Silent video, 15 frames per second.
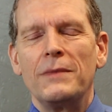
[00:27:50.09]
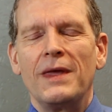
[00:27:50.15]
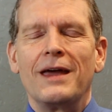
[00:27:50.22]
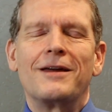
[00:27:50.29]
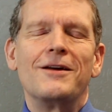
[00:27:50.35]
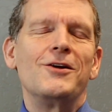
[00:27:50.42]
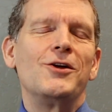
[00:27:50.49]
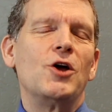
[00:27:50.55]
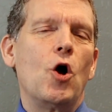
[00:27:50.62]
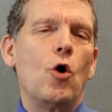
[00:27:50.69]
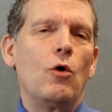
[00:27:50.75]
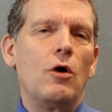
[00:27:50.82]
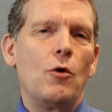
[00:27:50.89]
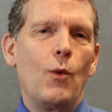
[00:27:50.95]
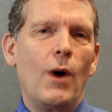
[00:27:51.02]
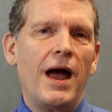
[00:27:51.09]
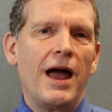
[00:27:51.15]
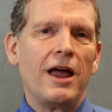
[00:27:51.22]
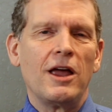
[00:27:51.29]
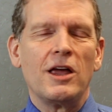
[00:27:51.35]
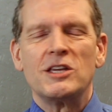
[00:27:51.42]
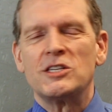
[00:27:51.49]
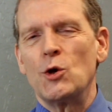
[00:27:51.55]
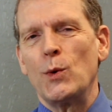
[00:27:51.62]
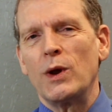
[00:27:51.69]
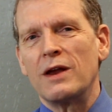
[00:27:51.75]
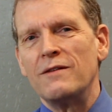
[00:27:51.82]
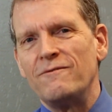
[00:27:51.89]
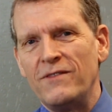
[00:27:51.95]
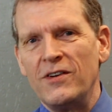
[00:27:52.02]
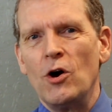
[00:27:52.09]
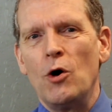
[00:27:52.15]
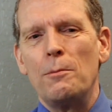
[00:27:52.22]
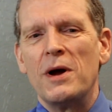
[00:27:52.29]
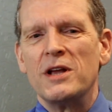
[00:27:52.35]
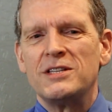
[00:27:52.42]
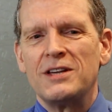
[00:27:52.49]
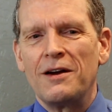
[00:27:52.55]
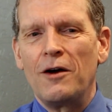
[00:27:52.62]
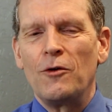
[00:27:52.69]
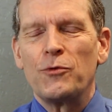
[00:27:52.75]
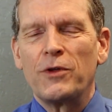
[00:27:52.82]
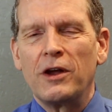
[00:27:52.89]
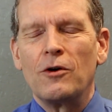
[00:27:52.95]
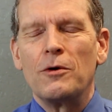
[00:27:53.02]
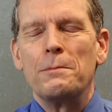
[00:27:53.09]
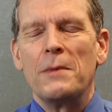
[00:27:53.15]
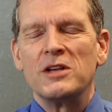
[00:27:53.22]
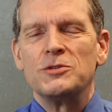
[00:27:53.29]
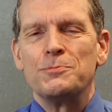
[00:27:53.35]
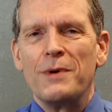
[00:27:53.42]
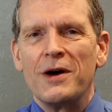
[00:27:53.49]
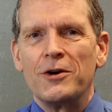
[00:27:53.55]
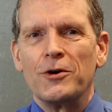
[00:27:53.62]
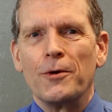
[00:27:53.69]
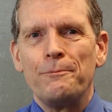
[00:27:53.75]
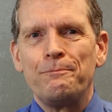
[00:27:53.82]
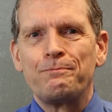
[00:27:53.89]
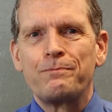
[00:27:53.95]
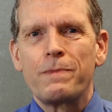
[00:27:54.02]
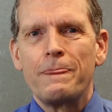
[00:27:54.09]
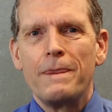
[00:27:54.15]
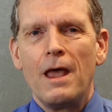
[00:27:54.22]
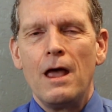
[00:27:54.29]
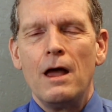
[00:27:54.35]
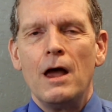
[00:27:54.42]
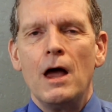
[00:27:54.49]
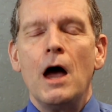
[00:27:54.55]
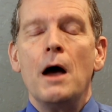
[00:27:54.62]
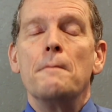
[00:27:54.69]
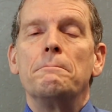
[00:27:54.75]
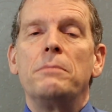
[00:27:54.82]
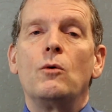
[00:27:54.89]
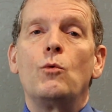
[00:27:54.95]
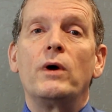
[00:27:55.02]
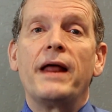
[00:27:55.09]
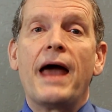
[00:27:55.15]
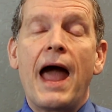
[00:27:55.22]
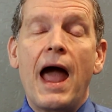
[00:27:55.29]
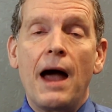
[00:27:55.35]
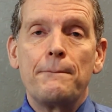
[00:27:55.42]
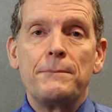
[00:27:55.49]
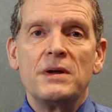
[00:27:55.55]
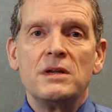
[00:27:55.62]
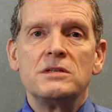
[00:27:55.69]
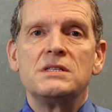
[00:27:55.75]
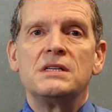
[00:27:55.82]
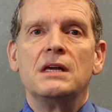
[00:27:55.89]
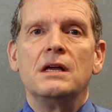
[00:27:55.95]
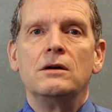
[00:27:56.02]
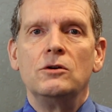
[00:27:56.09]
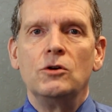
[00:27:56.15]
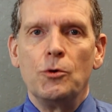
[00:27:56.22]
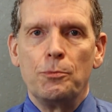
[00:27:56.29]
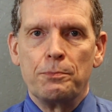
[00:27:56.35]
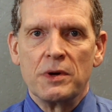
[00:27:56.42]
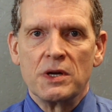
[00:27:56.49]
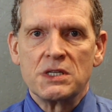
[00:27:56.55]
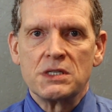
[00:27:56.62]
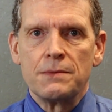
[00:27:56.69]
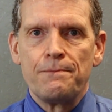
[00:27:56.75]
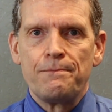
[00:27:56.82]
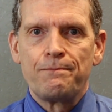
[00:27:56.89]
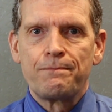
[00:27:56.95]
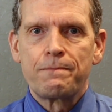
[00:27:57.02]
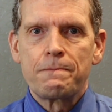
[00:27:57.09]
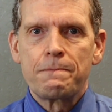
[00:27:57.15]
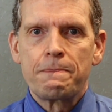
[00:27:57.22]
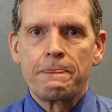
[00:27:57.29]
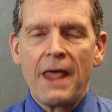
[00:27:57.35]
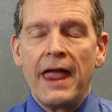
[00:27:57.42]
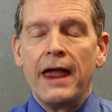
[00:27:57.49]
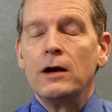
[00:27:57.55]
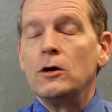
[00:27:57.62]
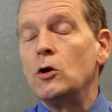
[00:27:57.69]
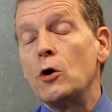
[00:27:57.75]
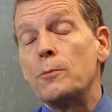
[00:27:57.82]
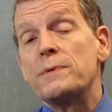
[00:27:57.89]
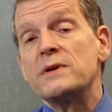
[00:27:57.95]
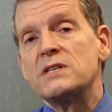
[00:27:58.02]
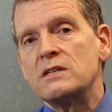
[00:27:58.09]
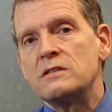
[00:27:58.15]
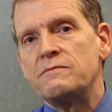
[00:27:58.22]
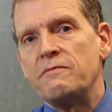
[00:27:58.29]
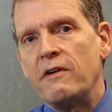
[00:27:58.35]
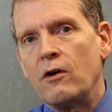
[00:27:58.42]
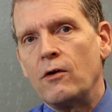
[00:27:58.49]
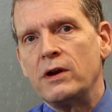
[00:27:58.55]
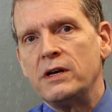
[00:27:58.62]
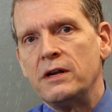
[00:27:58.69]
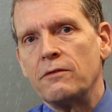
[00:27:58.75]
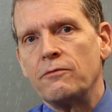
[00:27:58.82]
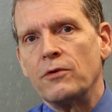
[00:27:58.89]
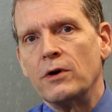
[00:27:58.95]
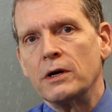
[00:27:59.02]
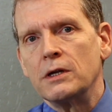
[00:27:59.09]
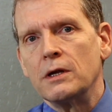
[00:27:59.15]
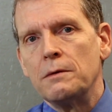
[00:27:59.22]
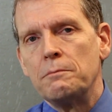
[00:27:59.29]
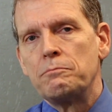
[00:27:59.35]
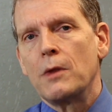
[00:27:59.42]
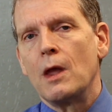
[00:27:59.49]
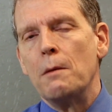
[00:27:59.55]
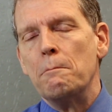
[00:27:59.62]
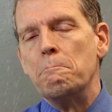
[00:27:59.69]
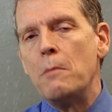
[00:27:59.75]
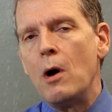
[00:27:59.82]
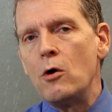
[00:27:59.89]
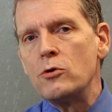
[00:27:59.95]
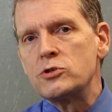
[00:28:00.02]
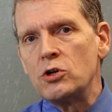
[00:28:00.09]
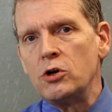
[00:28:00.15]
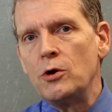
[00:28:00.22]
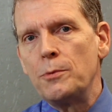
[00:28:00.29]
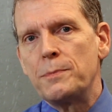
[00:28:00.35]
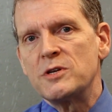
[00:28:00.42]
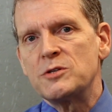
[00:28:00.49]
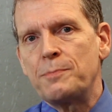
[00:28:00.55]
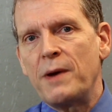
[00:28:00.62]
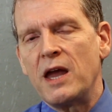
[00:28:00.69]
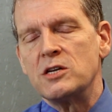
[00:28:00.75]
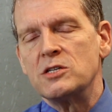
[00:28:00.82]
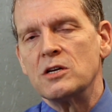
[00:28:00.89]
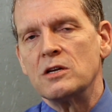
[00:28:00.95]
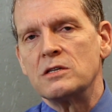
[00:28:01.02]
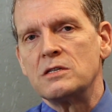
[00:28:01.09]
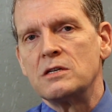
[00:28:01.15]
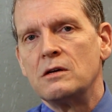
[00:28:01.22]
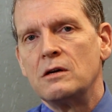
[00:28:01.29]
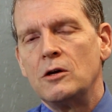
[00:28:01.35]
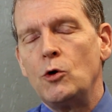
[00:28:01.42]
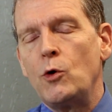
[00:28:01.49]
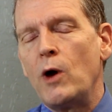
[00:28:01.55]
it can go away so we can feel much healthier and much better. But what happens in lupus? In lupus, it's very different. Most lupus patients who